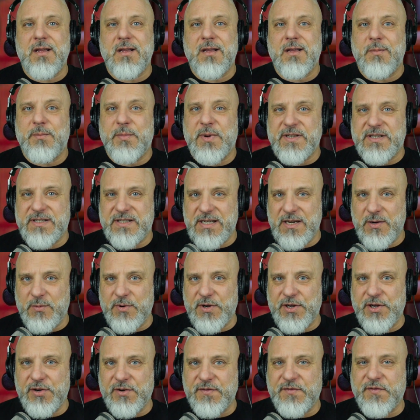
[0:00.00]
but see where
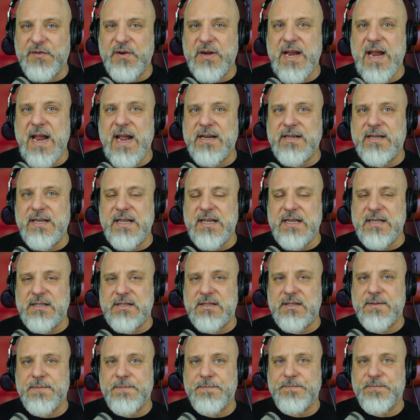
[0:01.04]
your free hand
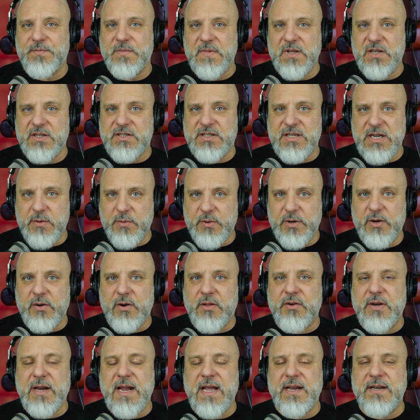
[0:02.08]
is. See where your
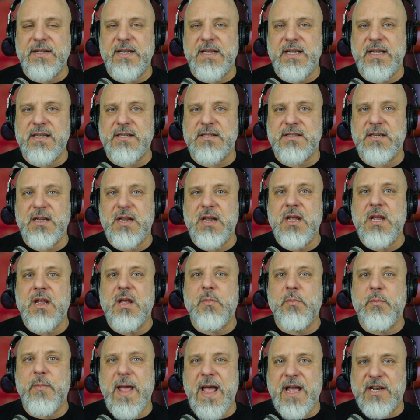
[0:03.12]
other hand is.
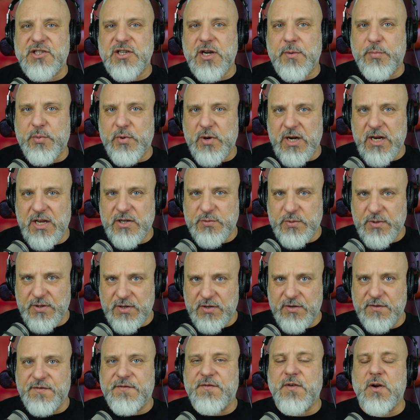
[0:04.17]
Match up where it is with
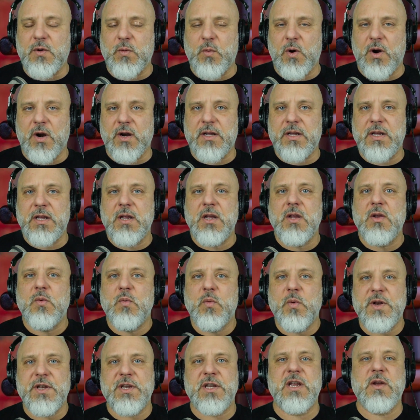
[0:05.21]
your footwork.
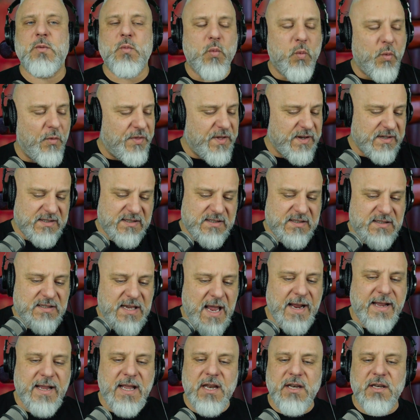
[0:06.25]
The
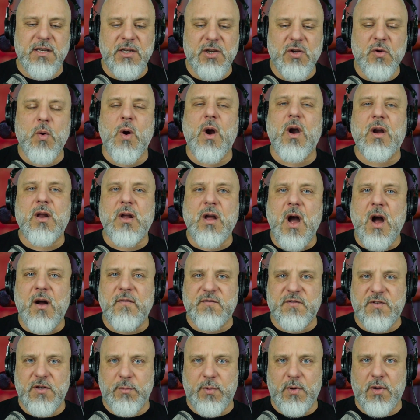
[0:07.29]
second you are
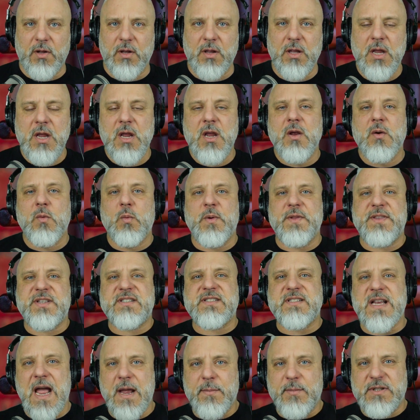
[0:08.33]
comfortable with
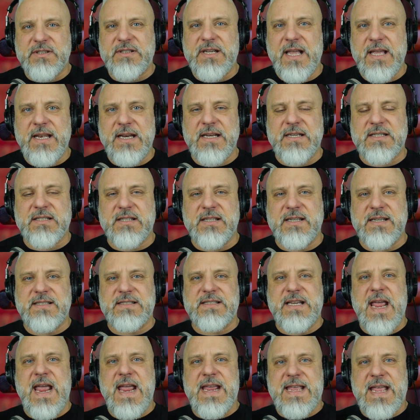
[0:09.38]
simultaneously
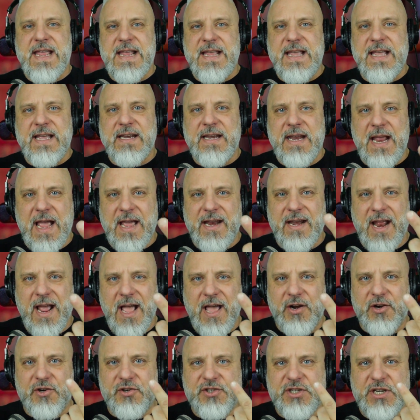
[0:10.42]
taking in an
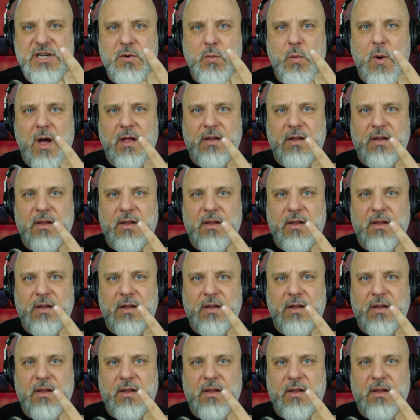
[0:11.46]
energy while